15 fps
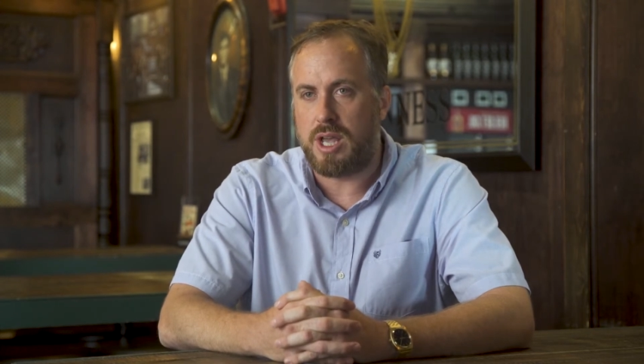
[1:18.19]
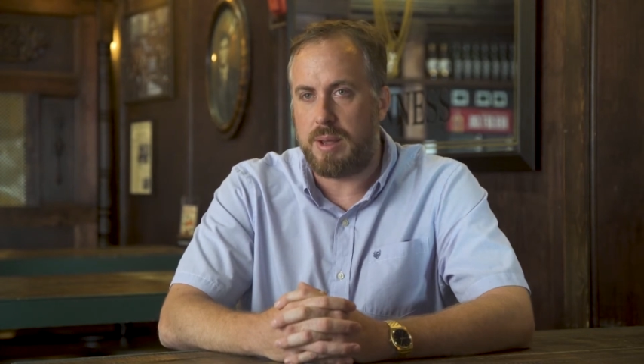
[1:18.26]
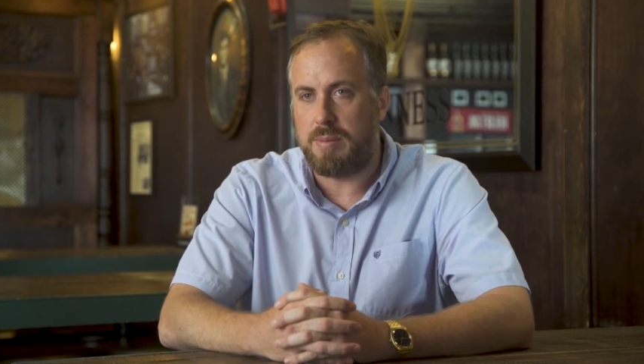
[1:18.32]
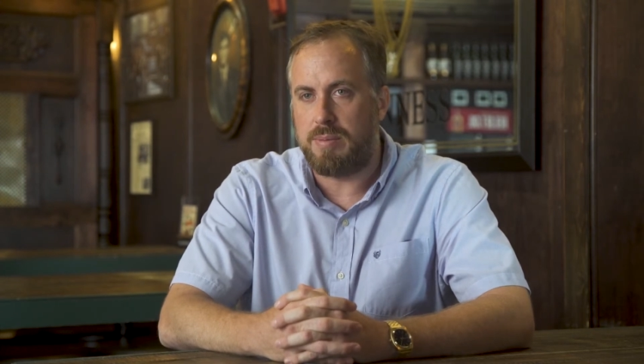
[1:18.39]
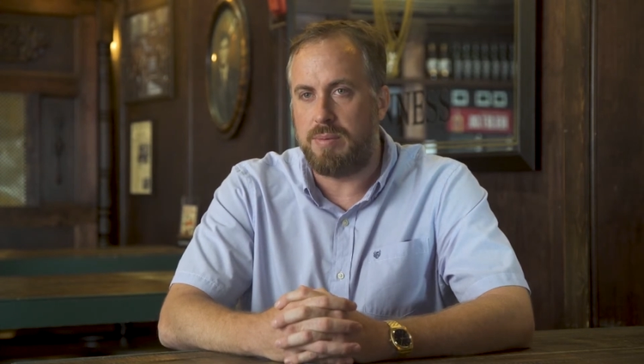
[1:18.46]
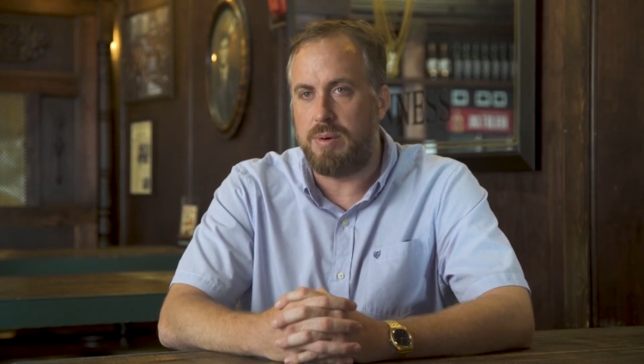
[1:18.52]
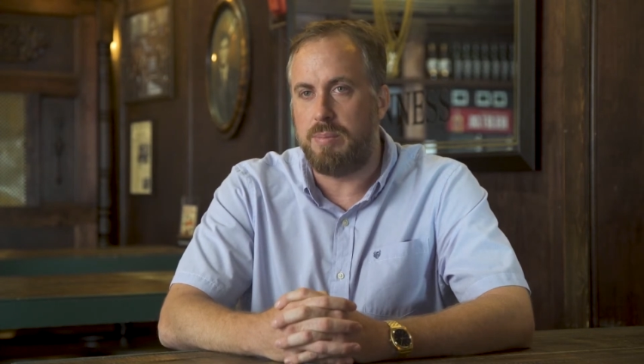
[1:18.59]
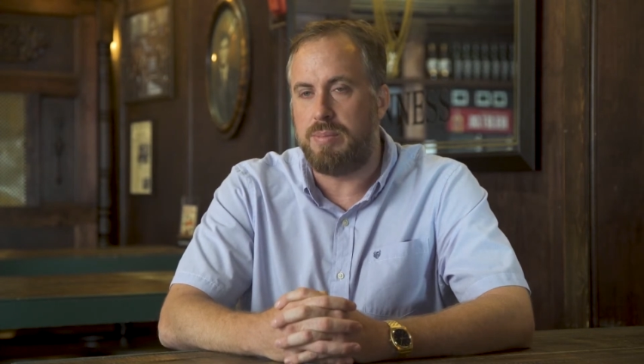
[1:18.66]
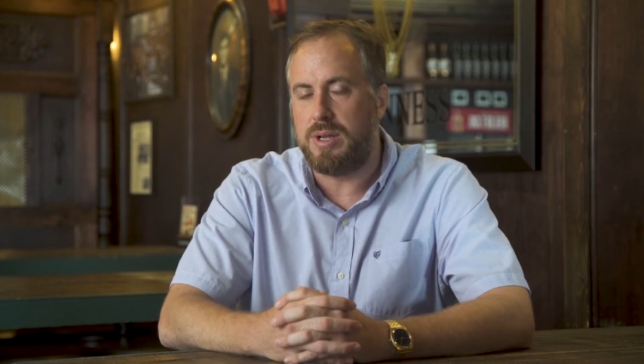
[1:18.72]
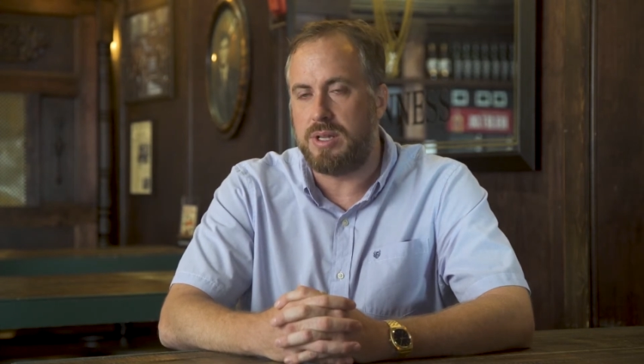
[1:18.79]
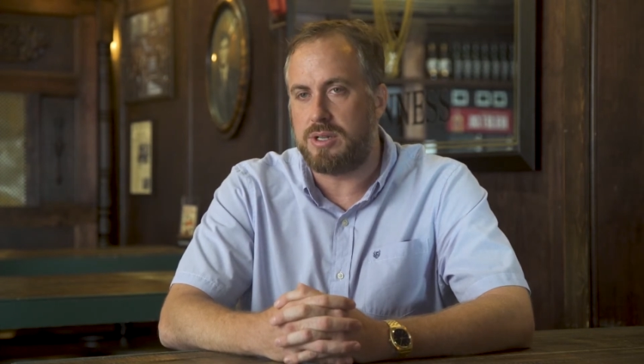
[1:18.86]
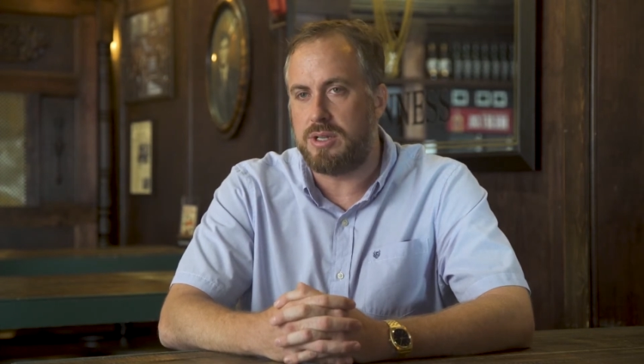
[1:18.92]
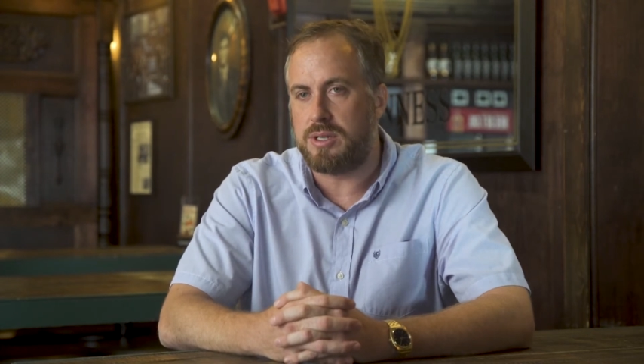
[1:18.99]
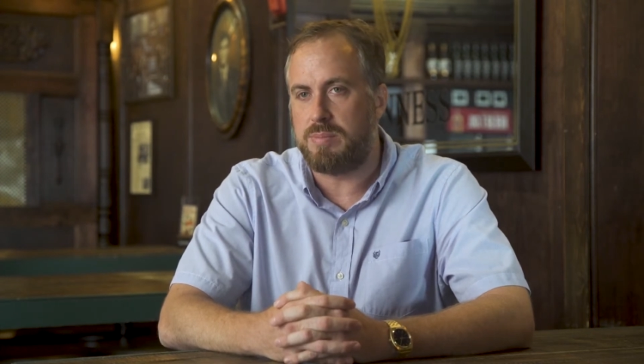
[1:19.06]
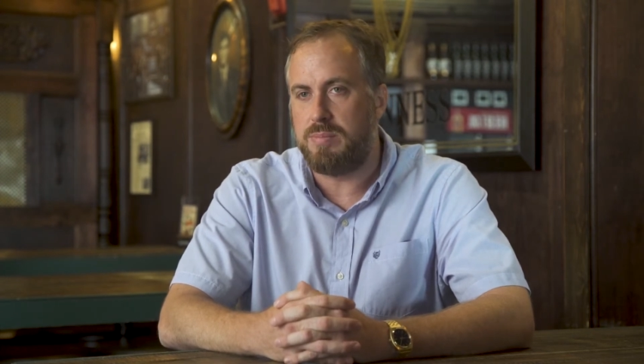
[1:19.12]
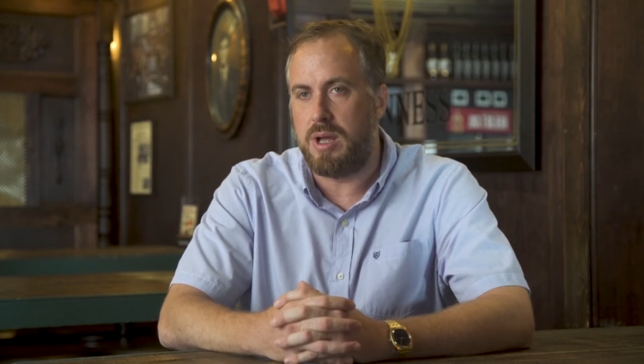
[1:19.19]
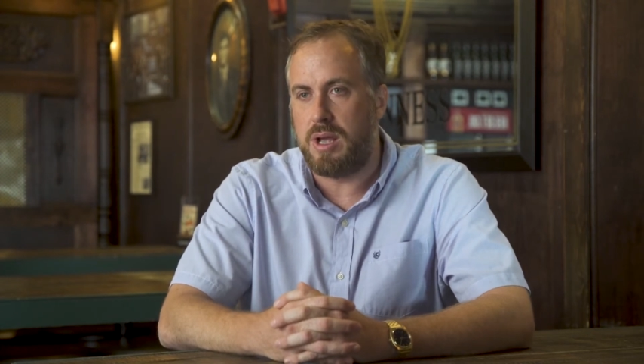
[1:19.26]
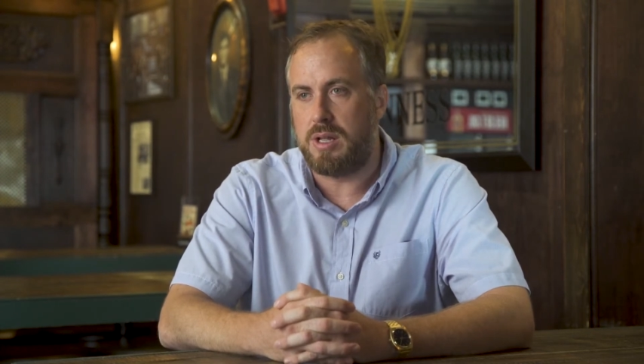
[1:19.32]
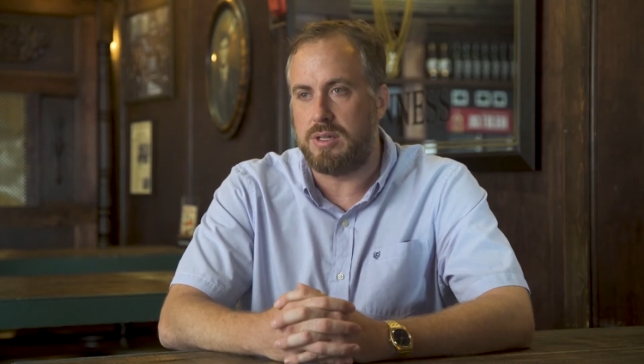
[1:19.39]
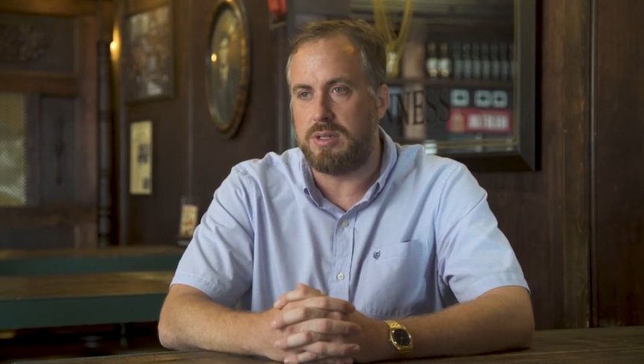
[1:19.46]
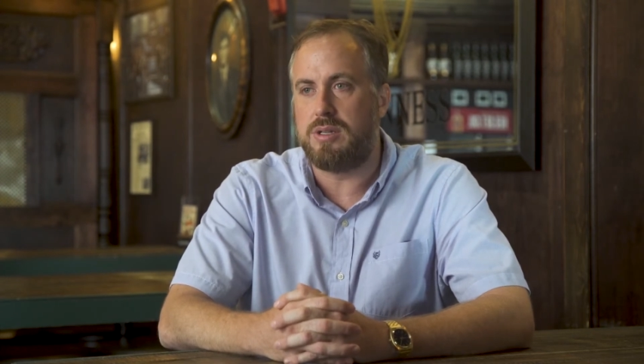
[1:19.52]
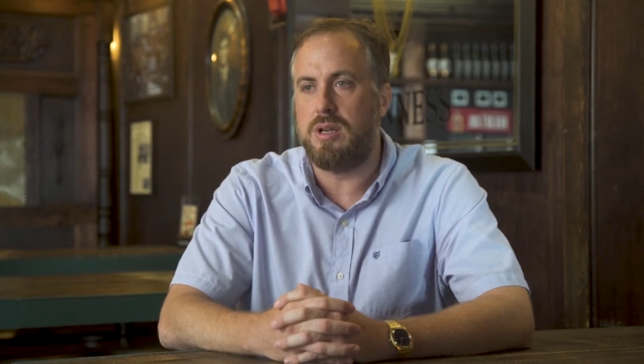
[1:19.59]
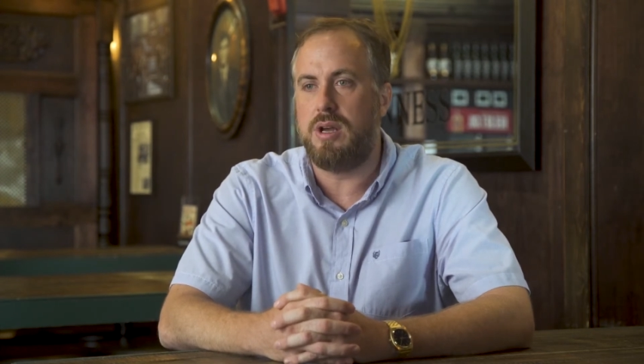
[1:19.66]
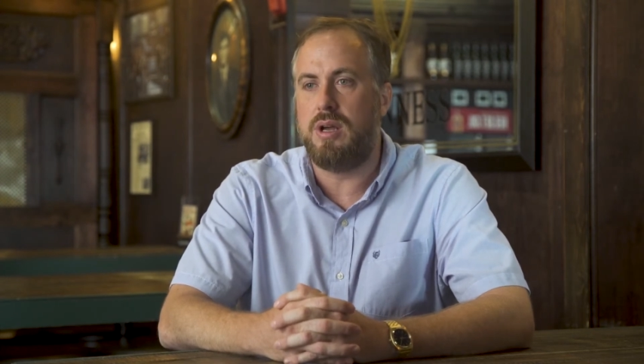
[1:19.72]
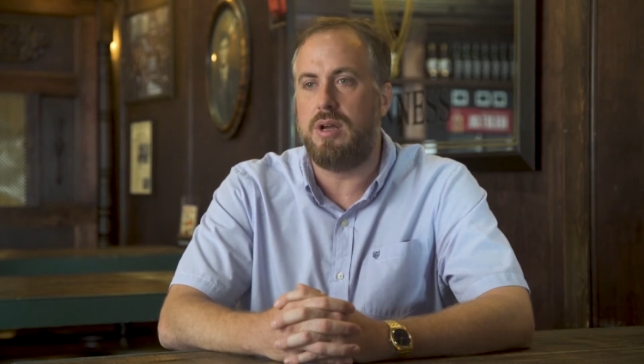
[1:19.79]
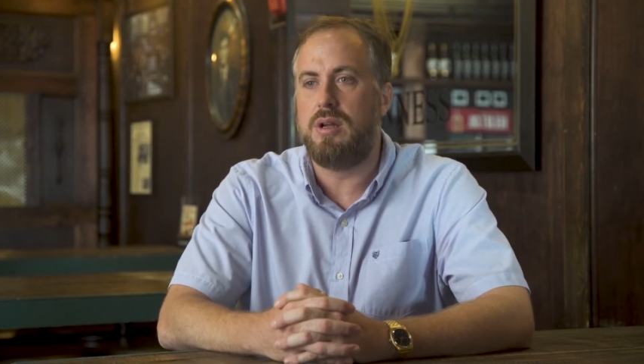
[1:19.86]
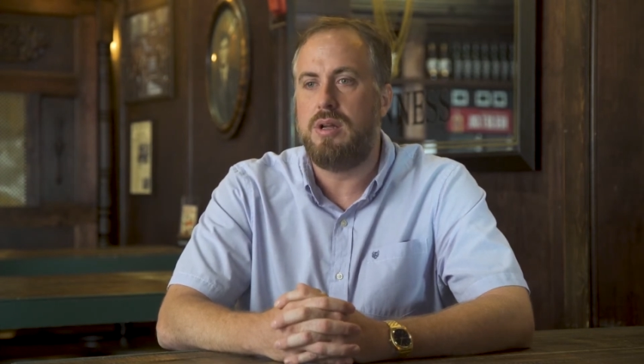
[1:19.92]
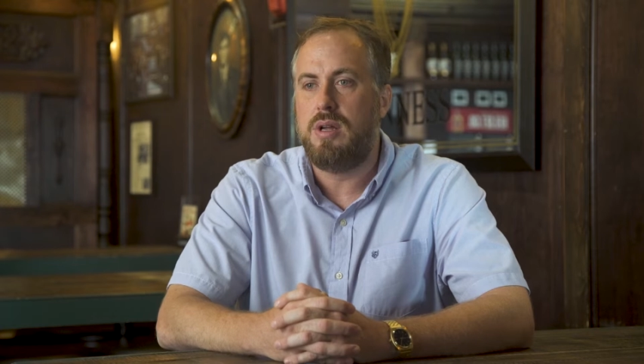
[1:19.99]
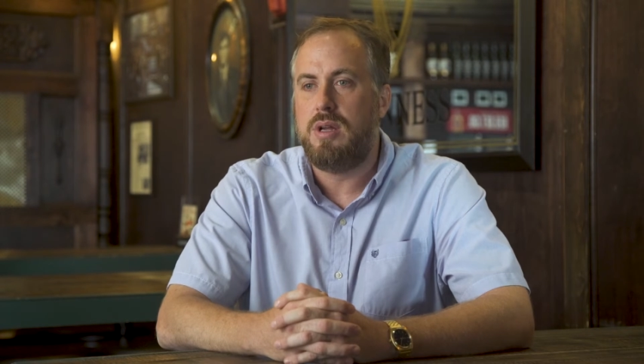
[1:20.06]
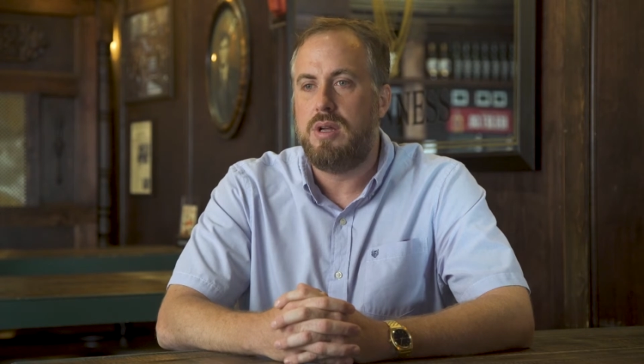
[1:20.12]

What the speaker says: capable businessman to